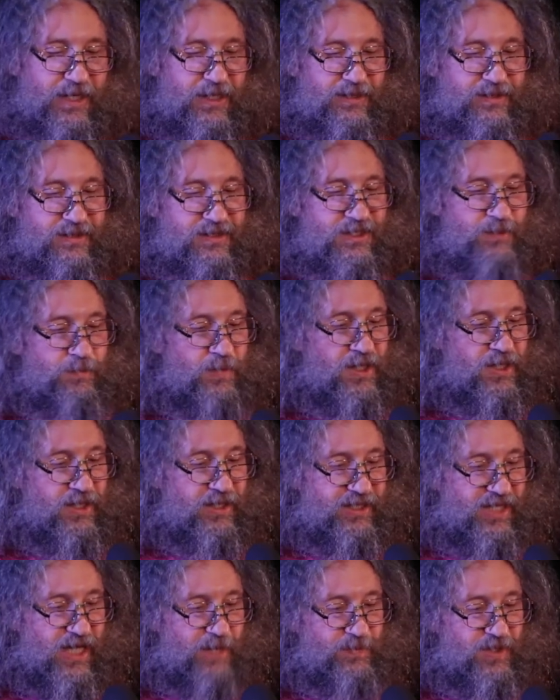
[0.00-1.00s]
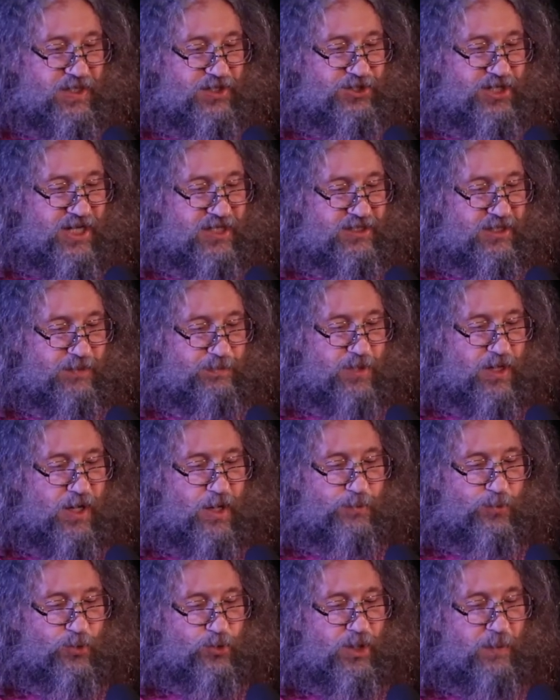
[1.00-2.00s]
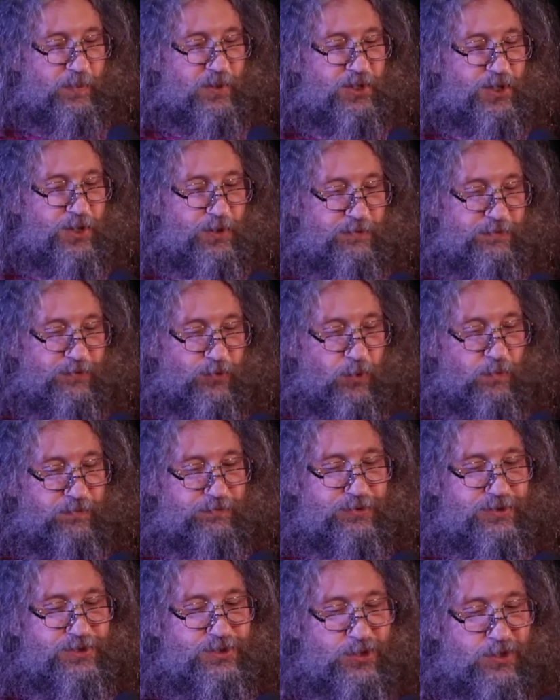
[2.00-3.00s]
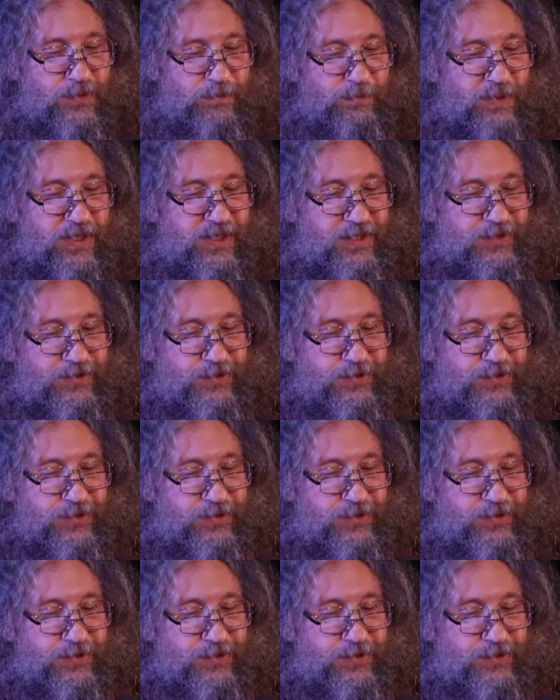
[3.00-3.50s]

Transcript: The smiling Emily Jessop brought up a new form for us to complete